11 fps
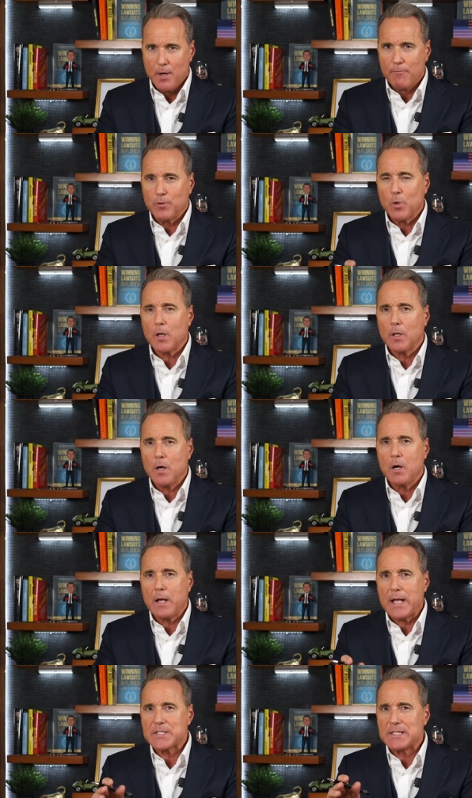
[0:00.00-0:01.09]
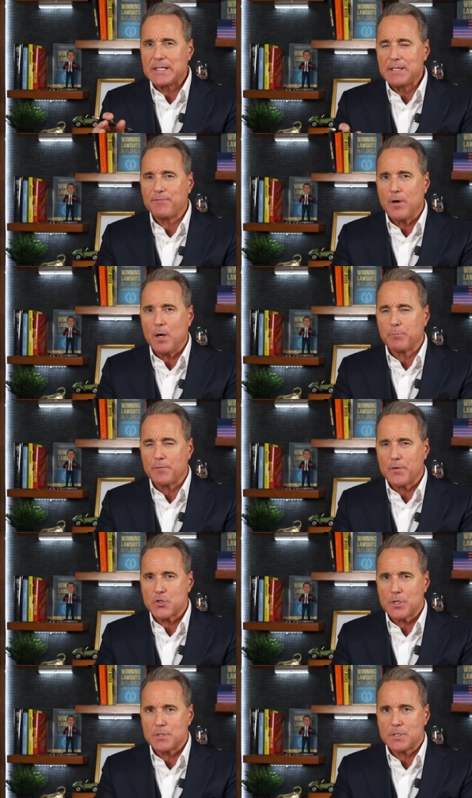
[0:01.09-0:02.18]
Florida law has default
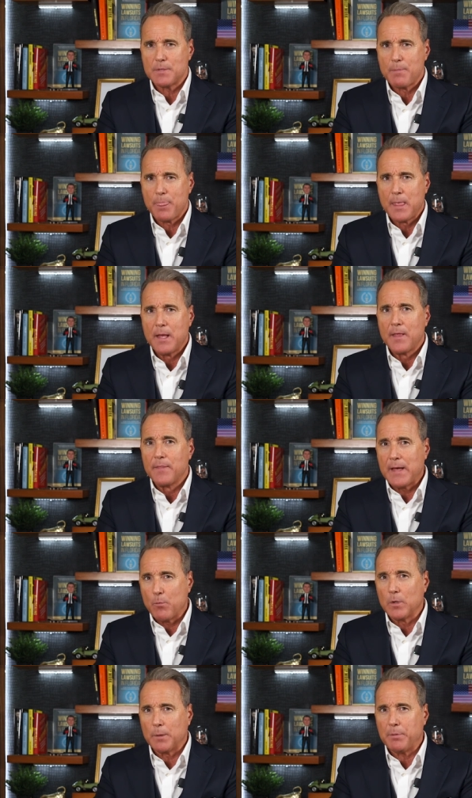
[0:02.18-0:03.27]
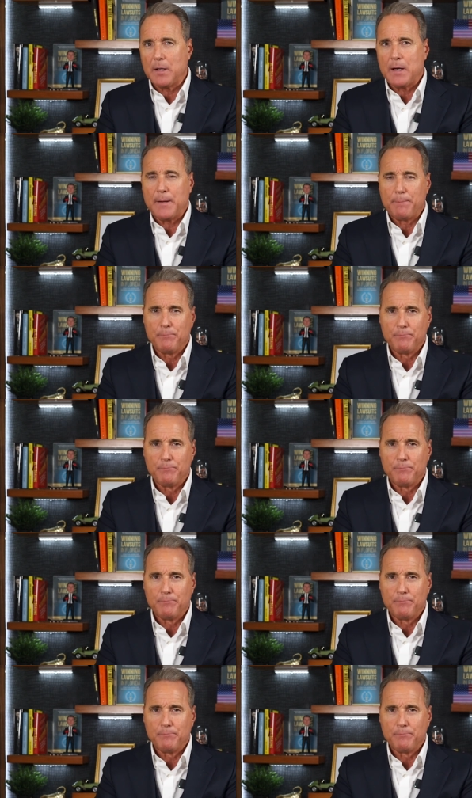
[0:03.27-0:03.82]
provisions that will apply.